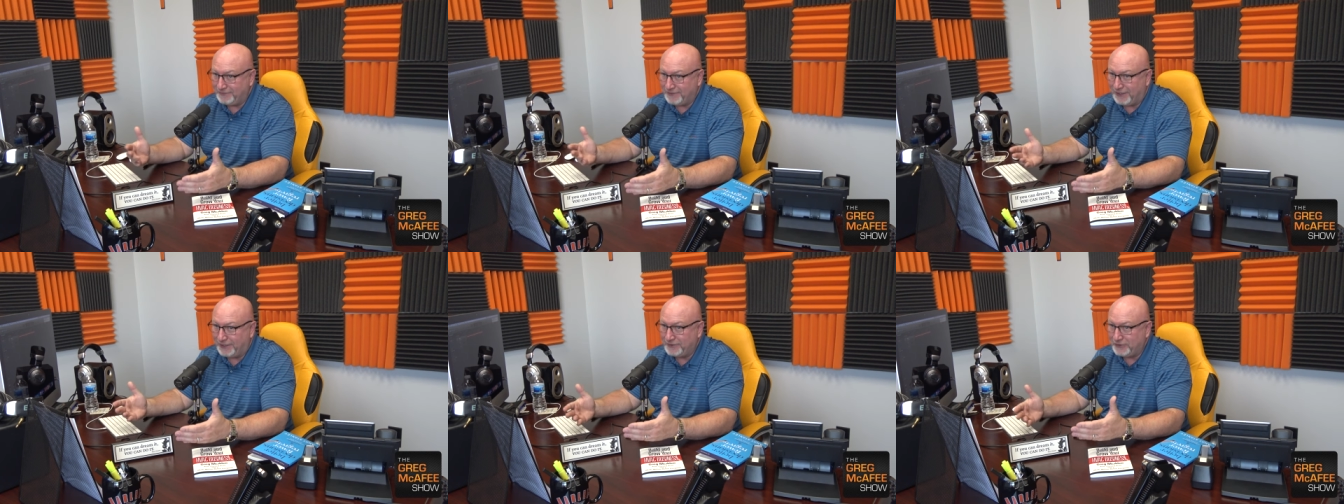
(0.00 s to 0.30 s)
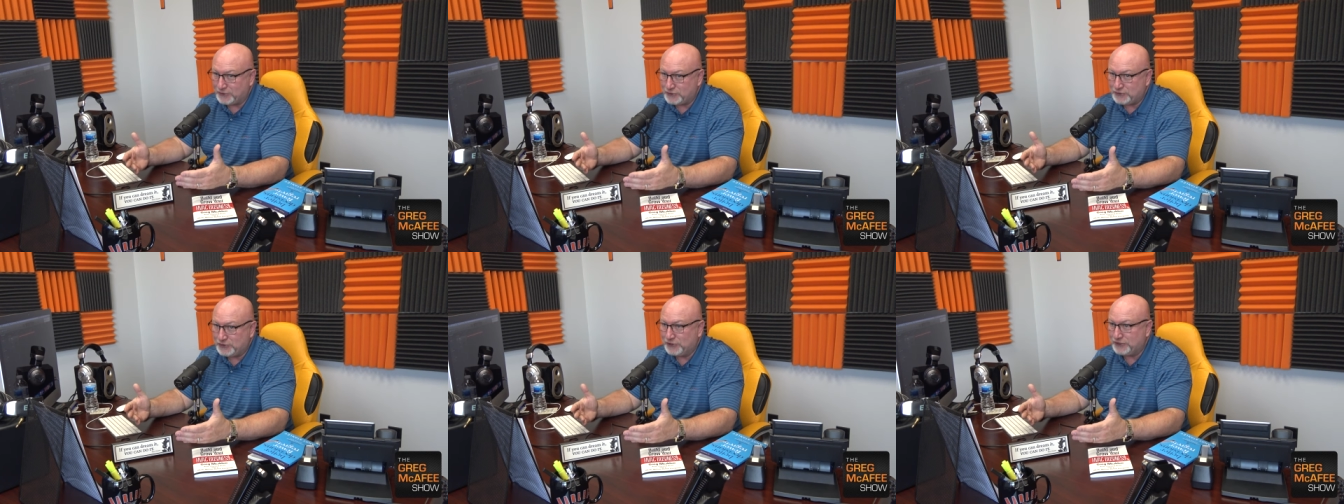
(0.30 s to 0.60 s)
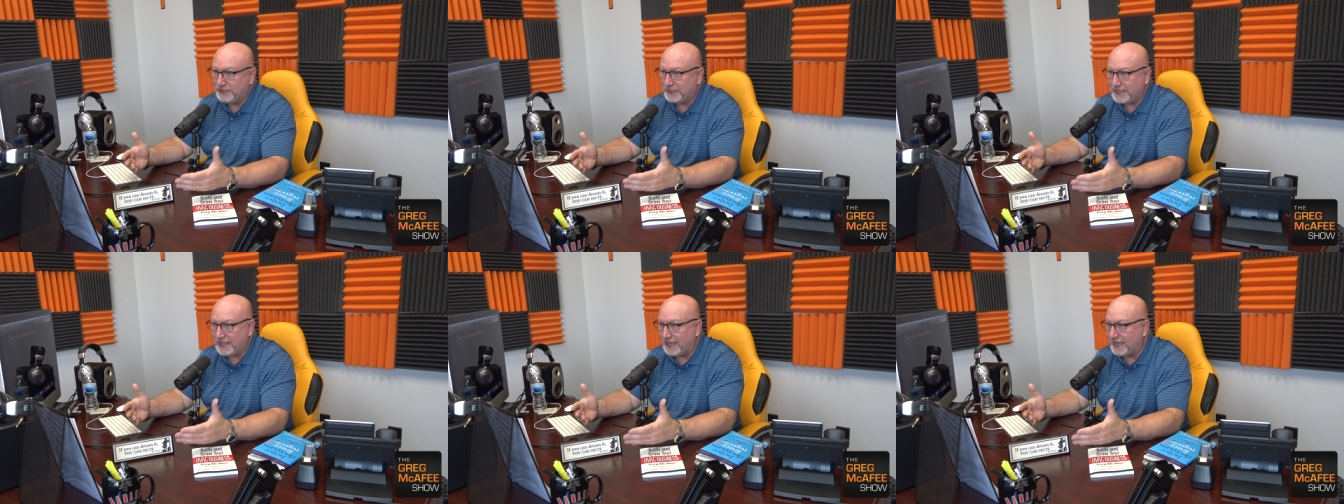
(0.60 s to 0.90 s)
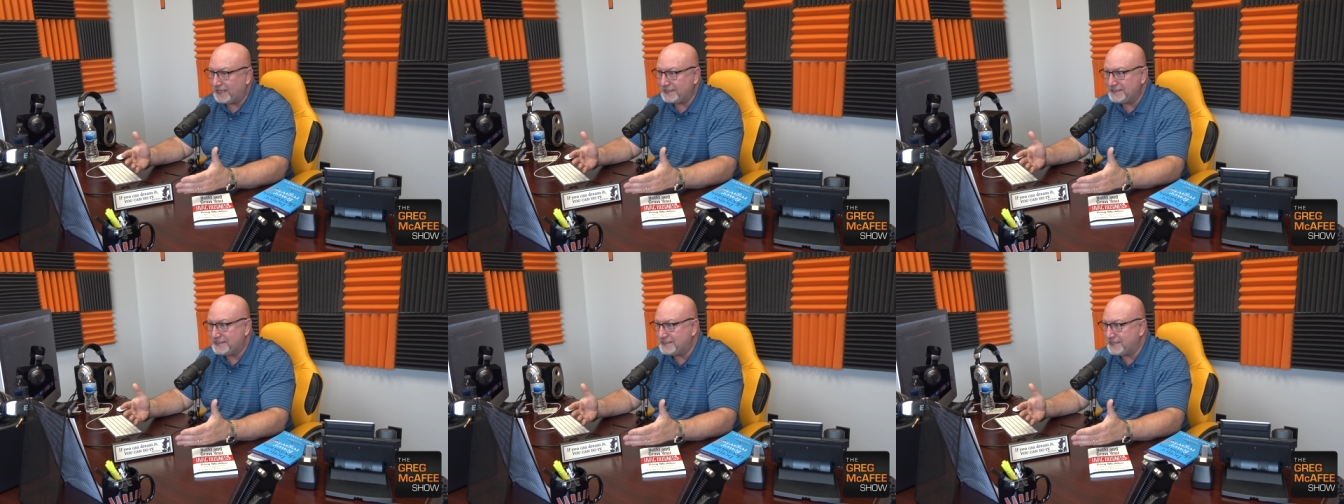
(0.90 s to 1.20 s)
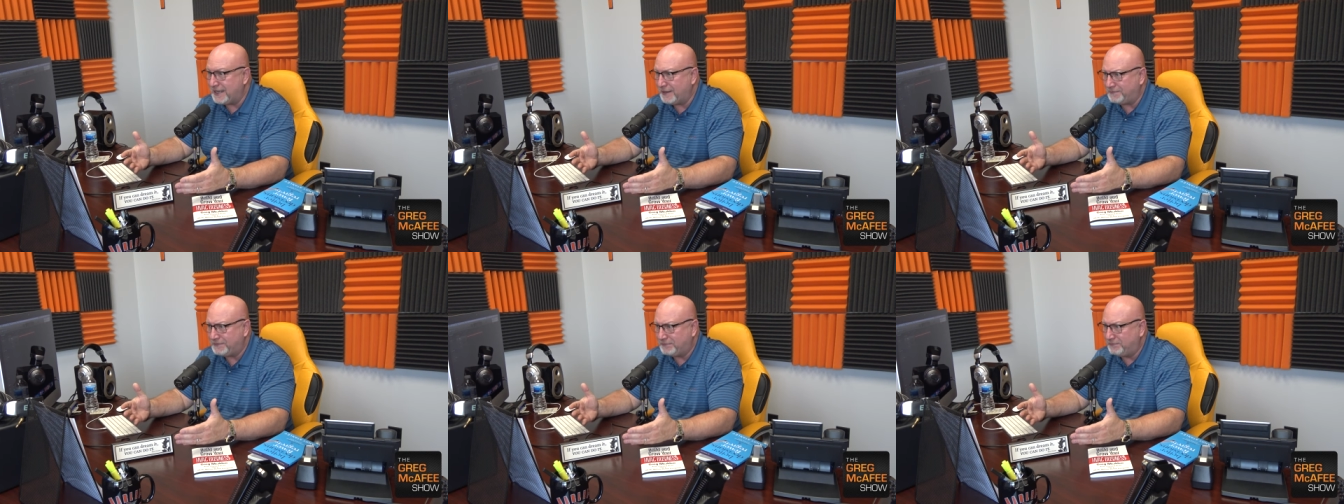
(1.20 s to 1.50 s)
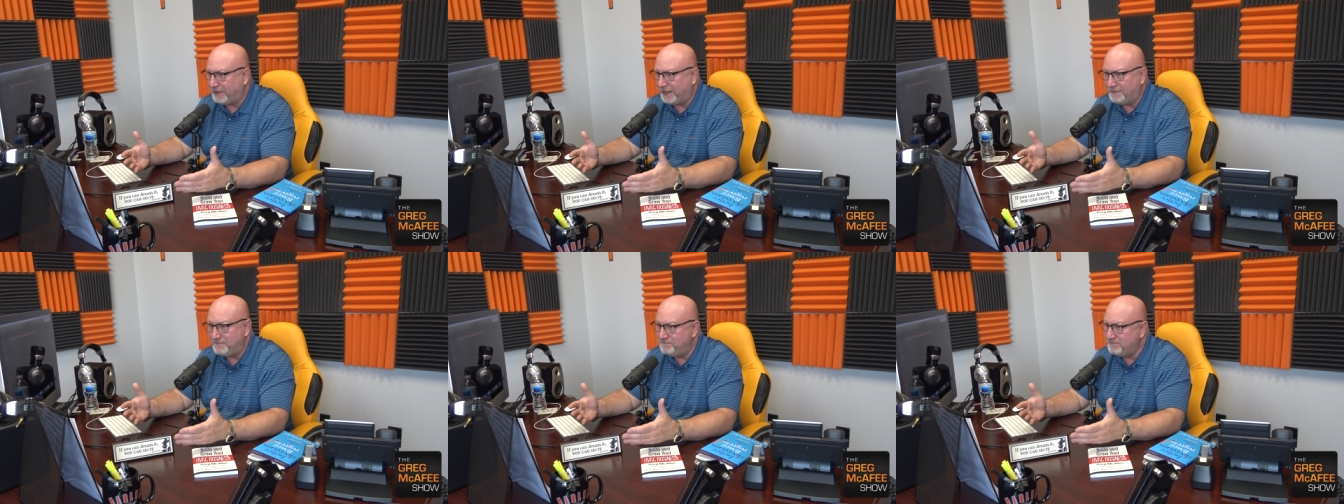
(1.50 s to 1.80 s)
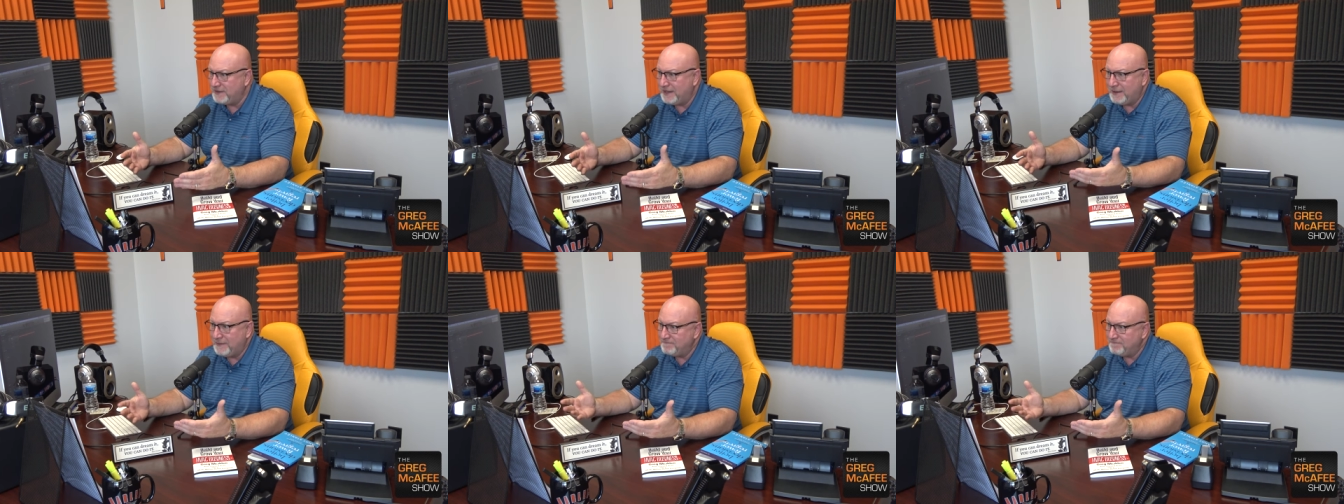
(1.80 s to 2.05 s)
understood the concept, but